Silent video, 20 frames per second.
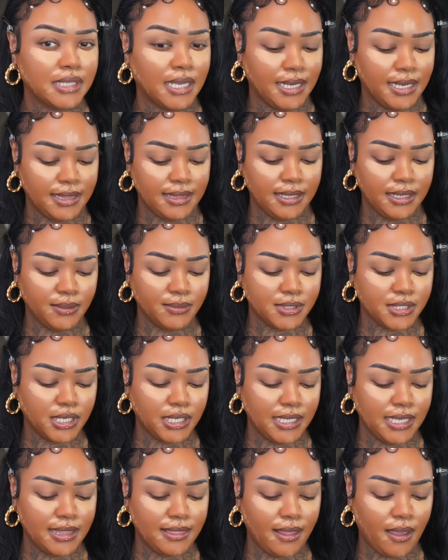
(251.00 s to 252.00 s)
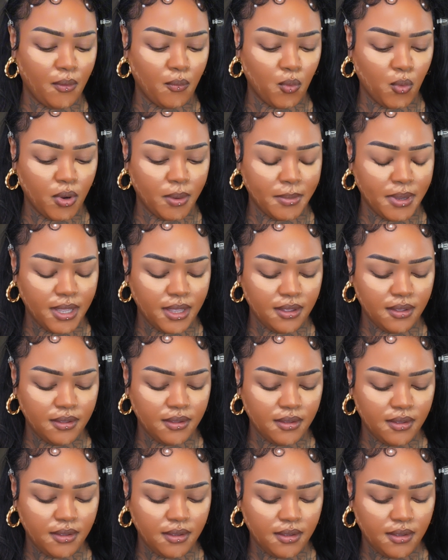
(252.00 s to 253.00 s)
I didn't think it was gonna get that warm.
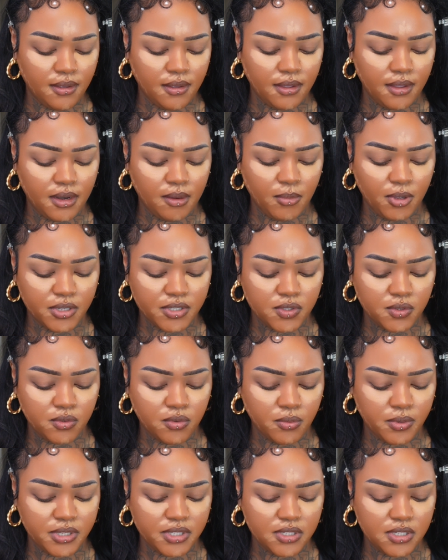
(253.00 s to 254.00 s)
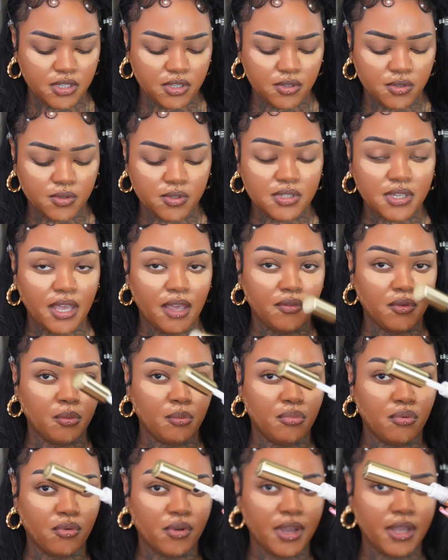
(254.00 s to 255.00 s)
And I'm also going to use, I have a
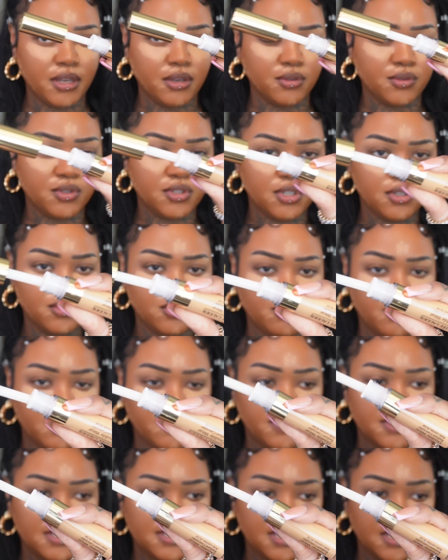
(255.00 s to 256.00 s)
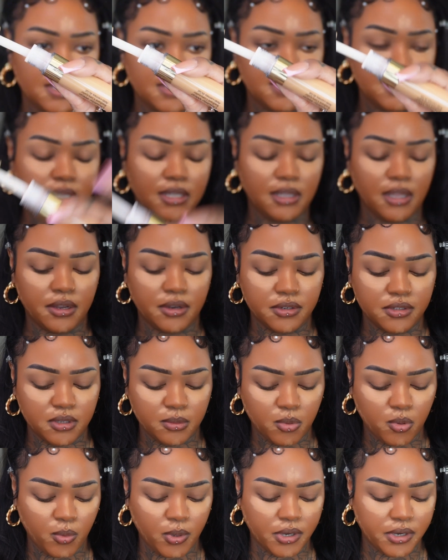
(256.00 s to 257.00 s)
brand new tube of this Estee Lauder
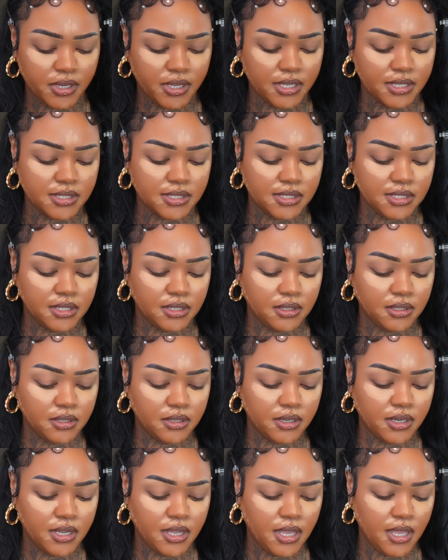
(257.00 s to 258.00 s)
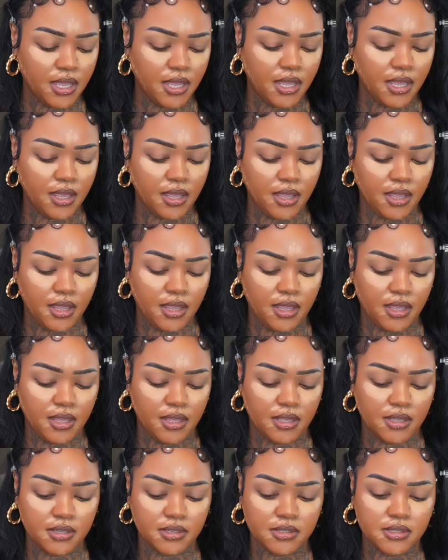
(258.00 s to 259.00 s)
Double Wear Concealer,
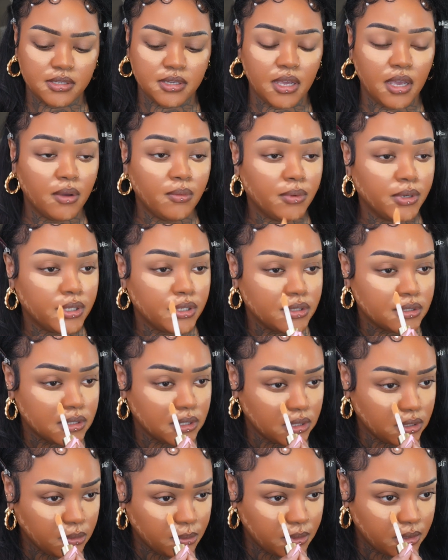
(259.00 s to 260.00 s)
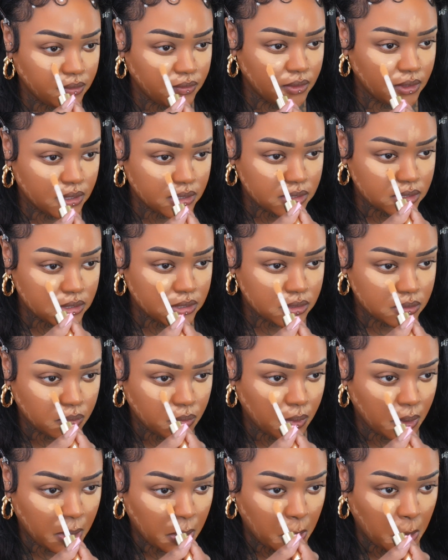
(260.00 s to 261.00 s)
and I want to use a little bit of this as
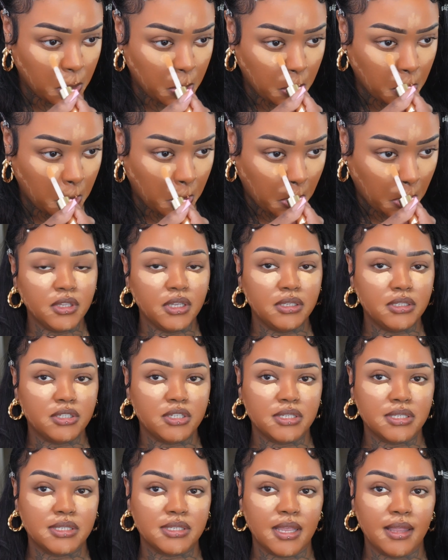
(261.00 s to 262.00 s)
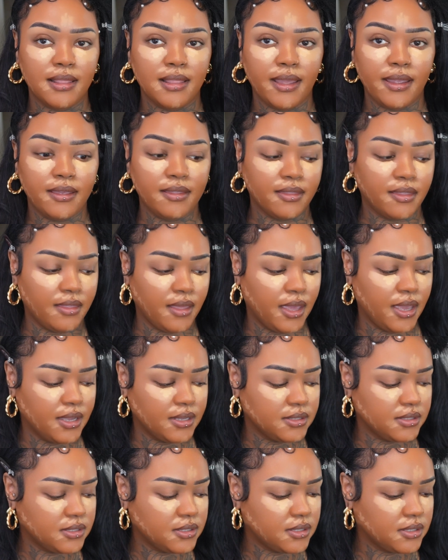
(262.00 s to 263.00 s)
well, just like
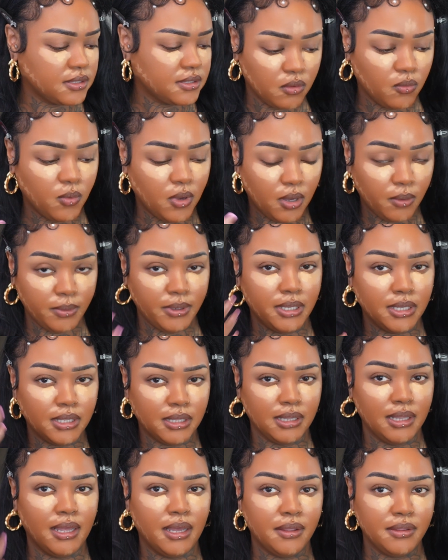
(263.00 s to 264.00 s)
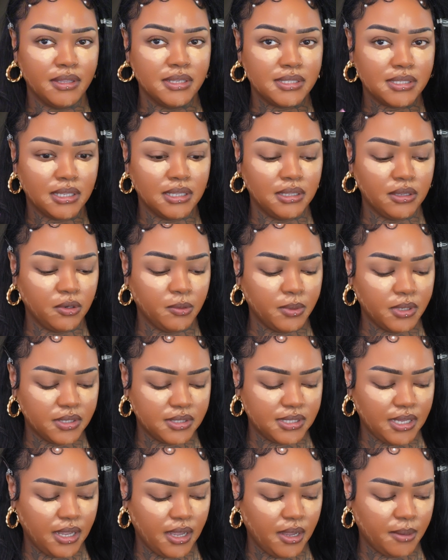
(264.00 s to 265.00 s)
that. While we allow this a little bit of
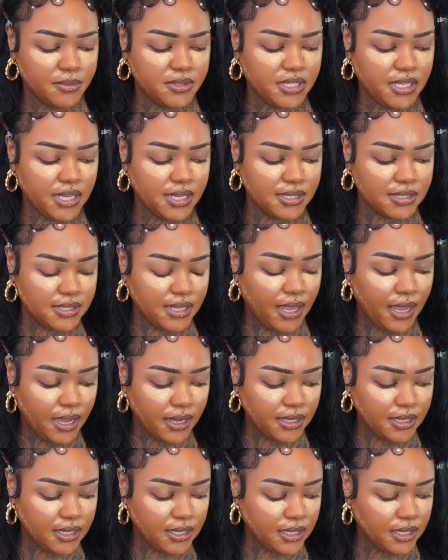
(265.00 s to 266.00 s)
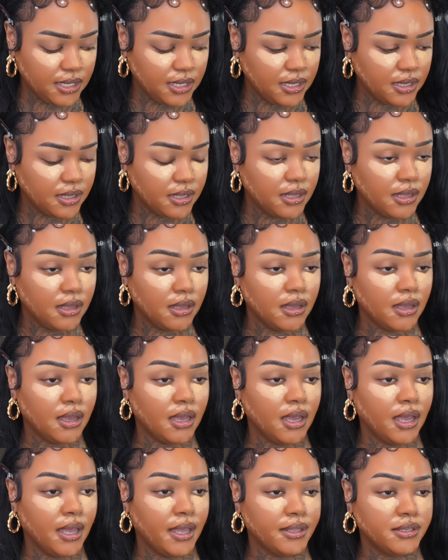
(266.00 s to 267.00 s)
time to get tacky,
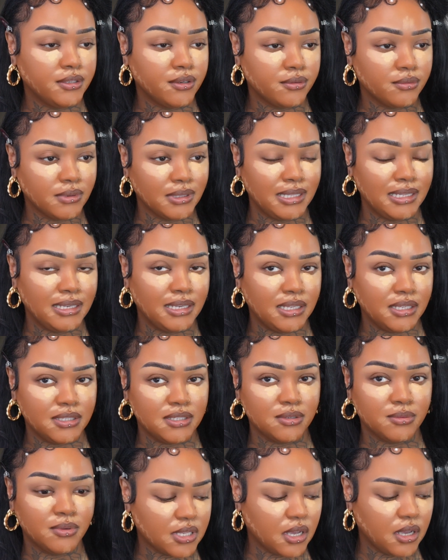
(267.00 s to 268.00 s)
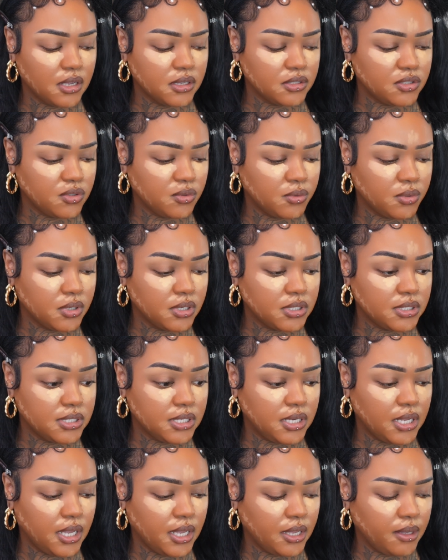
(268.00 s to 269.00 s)
I don't really need to contour
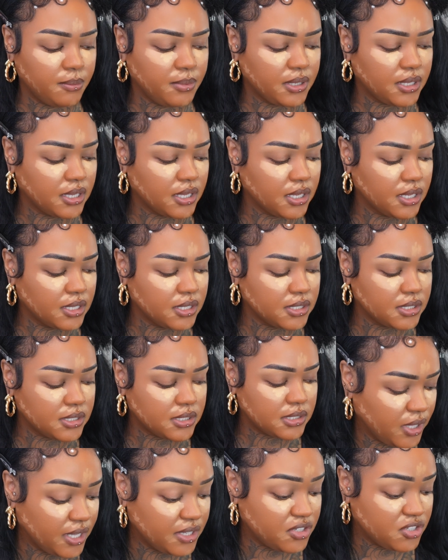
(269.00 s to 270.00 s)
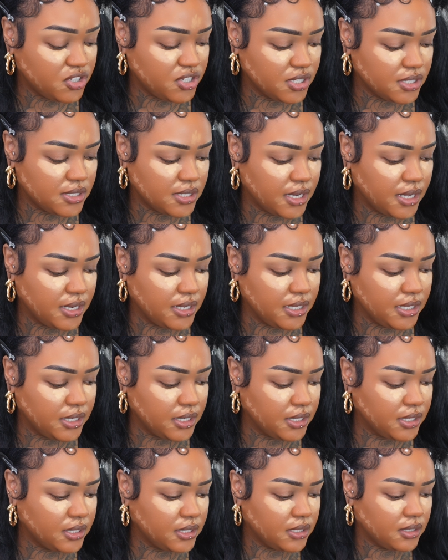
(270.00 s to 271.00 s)
today because it's just not
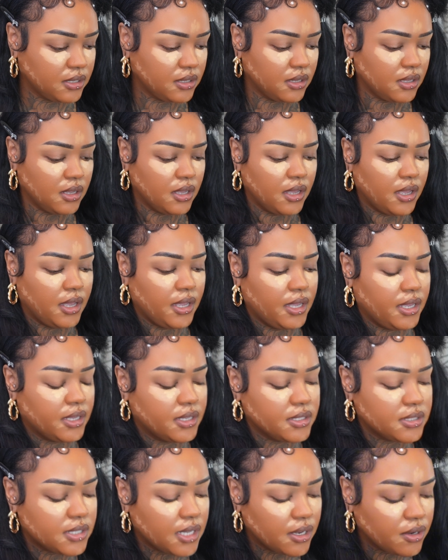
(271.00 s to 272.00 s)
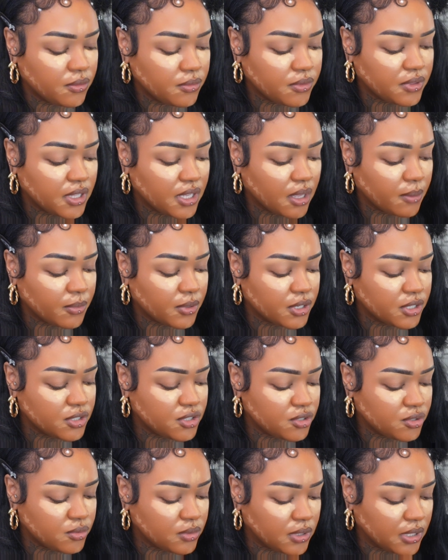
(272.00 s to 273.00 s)
needed. And I don't think I'm going to
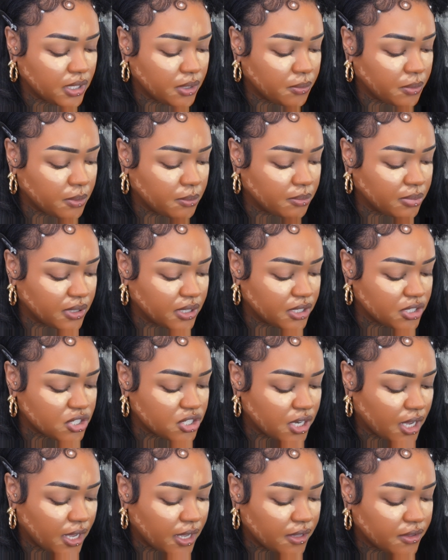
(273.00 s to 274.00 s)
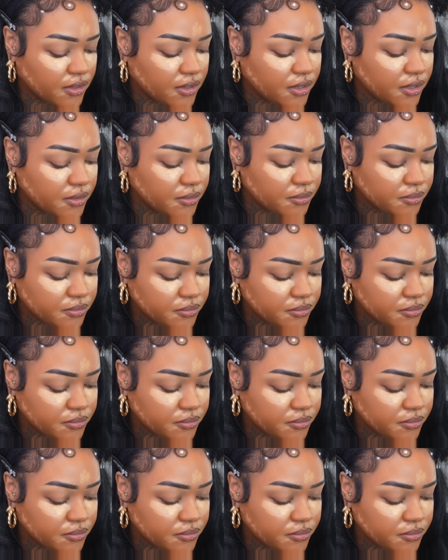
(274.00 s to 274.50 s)
do liquid blush either.